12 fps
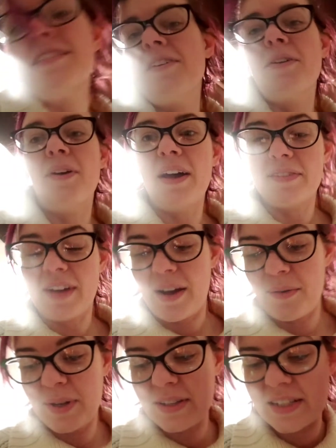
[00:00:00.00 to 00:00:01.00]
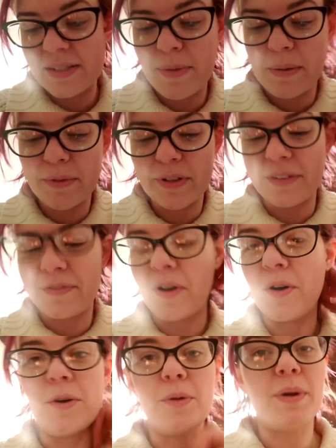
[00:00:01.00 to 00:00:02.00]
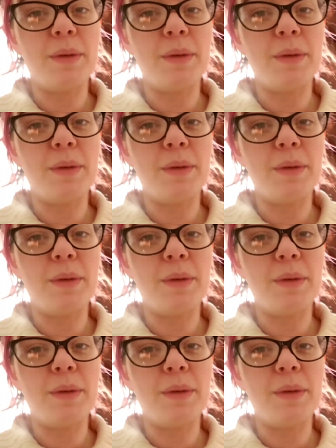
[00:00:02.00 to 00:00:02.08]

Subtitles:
So I've got one that's memory foam,